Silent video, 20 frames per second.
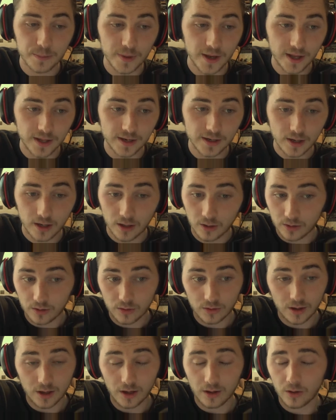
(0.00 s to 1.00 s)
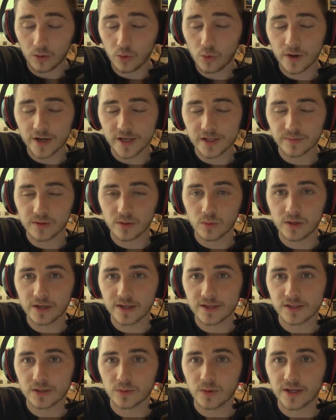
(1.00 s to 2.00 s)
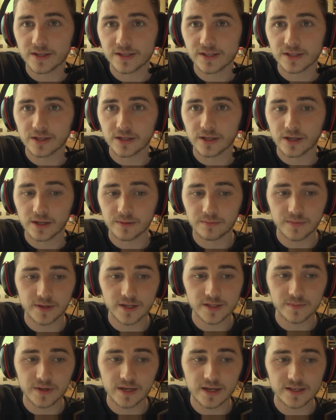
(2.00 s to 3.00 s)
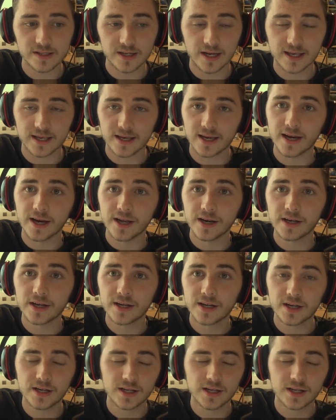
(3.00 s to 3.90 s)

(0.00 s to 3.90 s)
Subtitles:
and I'll always be willing to answer as many as I can.